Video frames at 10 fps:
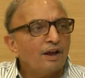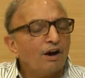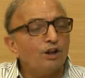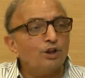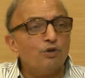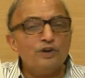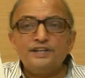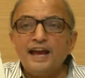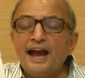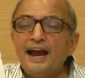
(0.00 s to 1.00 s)
Although we
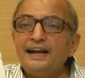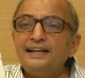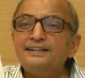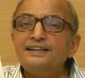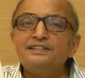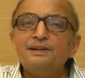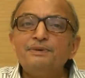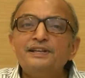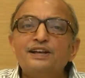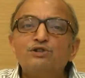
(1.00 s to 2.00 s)
say IIT system
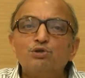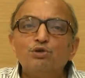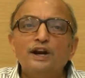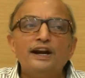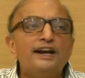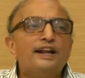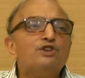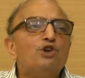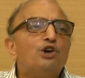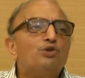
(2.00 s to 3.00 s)
is excluded, it
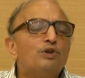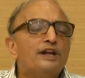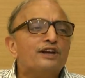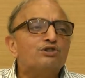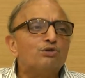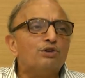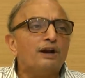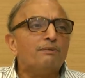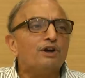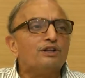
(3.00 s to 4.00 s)
is not truly
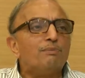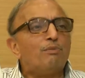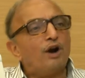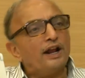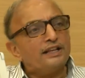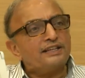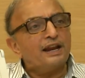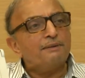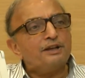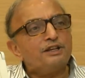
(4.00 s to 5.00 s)
excluded because the model
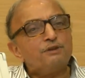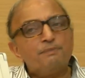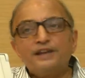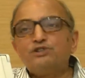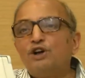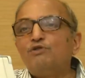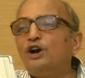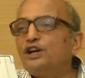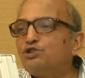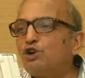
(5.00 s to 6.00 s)
syllabus is based on
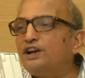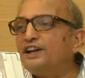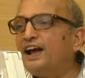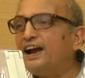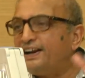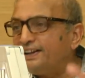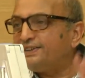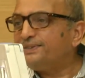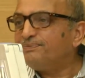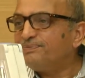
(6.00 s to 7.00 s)
what is taught in
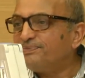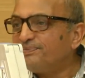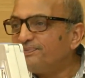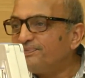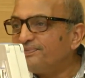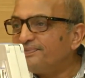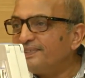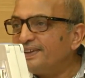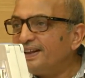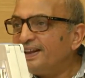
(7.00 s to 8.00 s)
IITs.
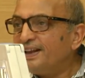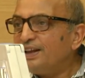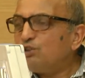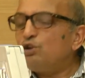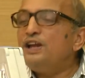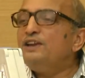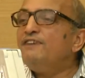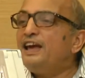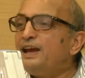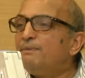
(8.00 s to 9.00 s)
So
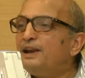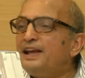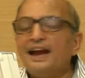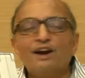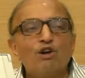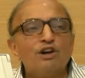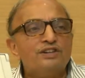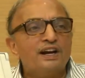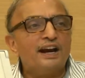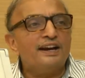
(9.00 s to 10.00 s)
invariably across
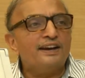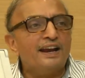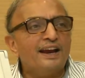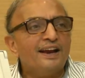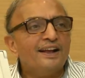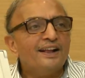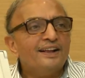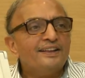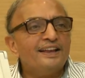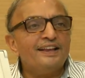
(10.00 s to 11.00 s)
the country,
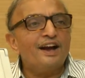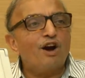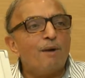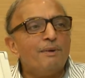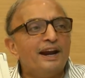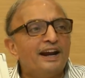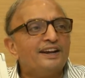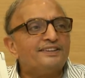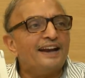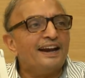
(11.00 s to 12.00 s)
there is a common
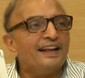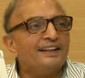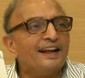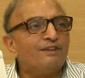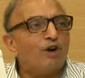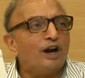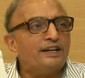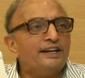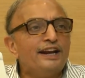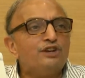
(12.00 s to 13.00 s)
understanding that
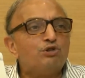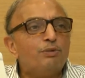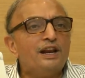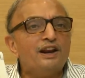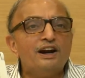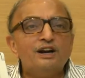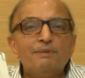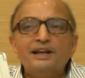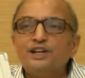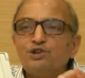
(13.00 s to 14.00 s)
what needs to be learned
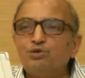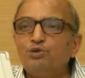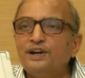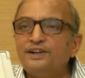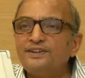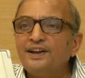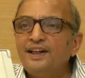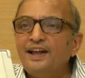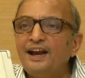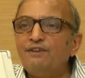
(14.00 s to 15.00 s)
by the students
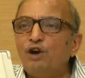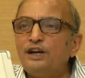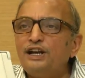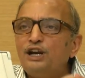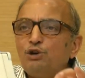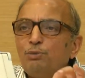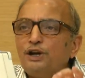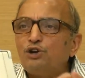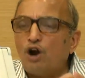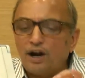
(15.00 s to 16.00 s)
and what need to be
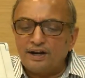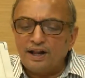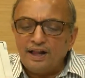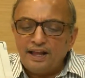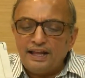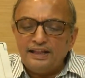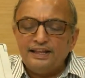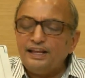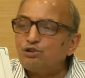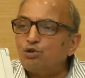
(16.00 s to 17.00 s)
taught in
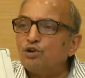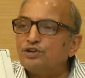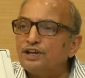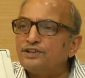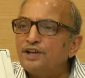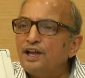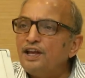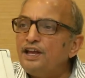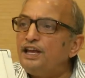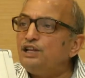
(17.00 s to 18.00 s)
these courses
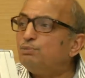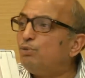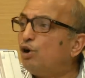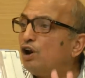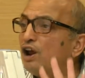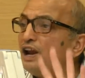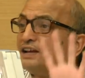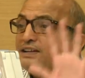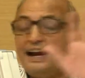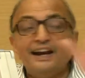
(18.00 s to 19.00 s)
is more or
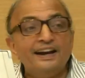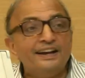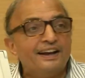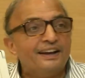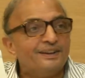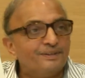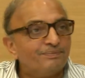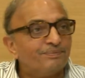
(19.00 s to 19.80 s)
less identical.